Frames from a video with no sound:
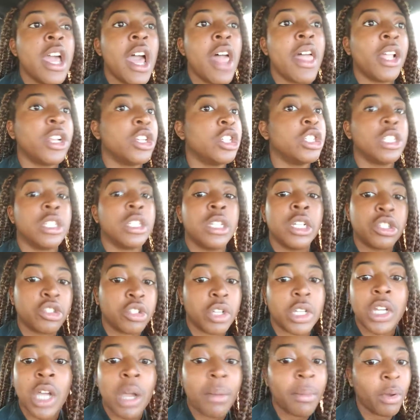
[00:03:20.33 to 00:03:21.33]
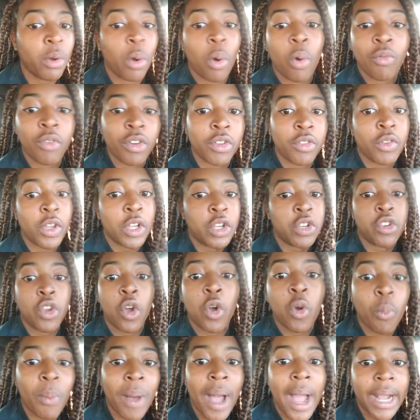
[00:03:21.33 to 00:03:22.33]
and is literally coming over with
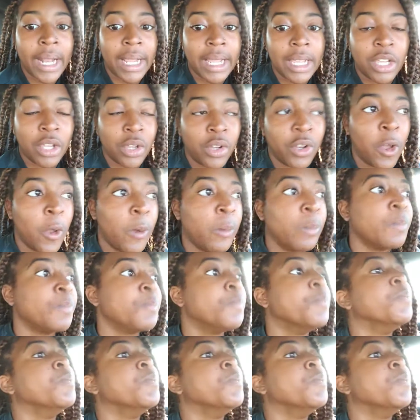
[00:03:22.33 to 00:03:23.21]
nobody, you know?